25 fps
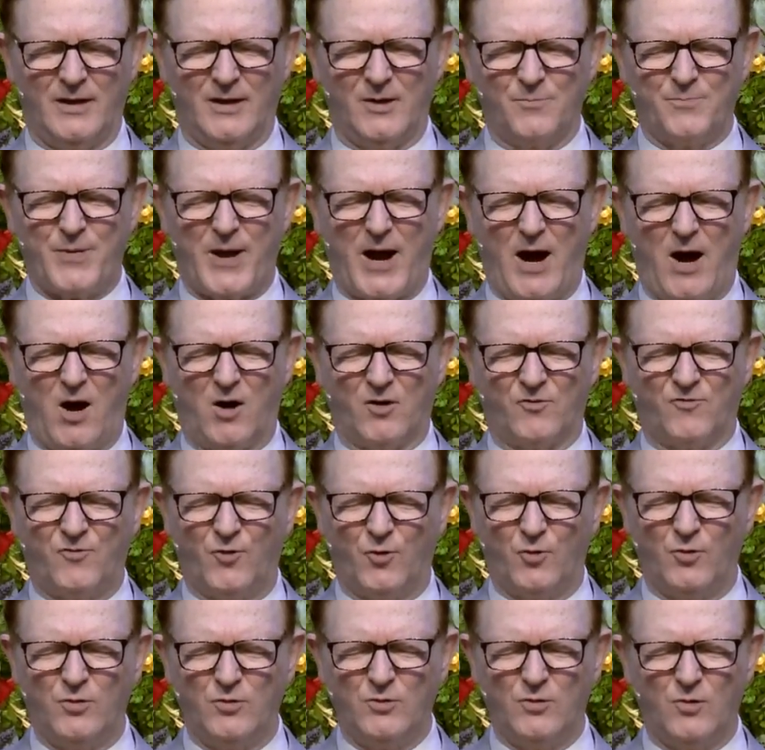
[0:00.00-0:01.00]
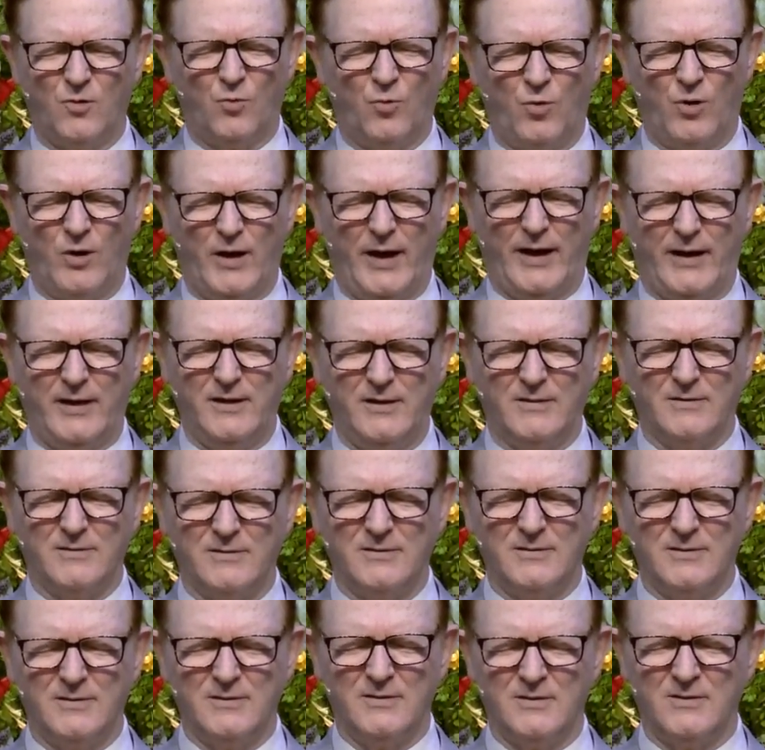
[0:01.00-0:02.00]
a powerful way.
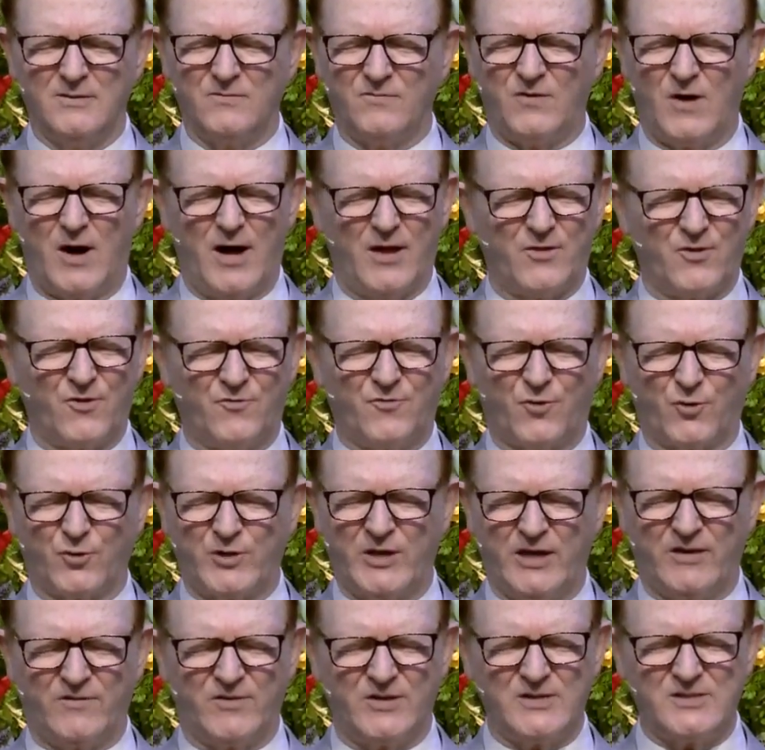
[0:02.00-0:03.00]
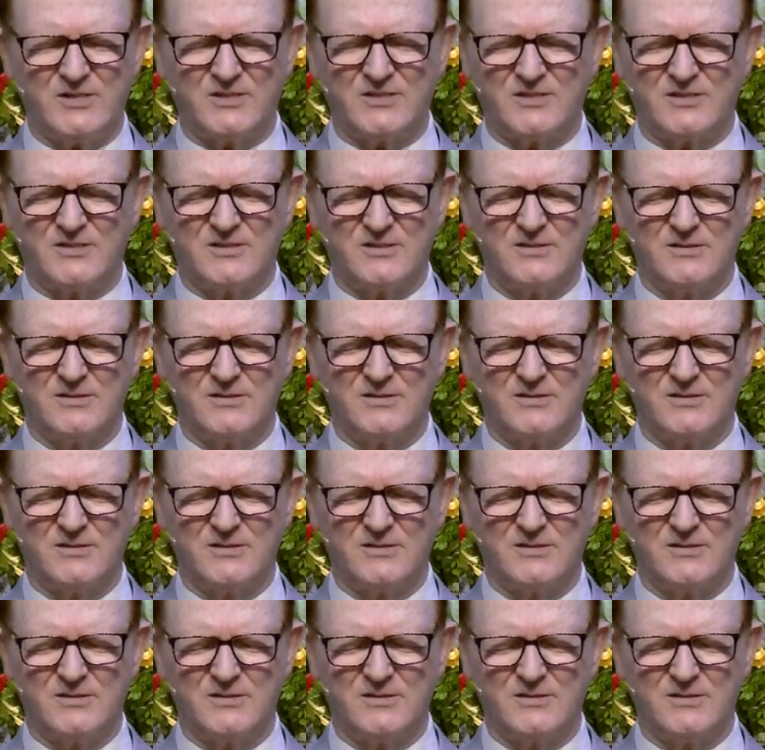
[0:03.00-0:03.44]
Father, forgive us.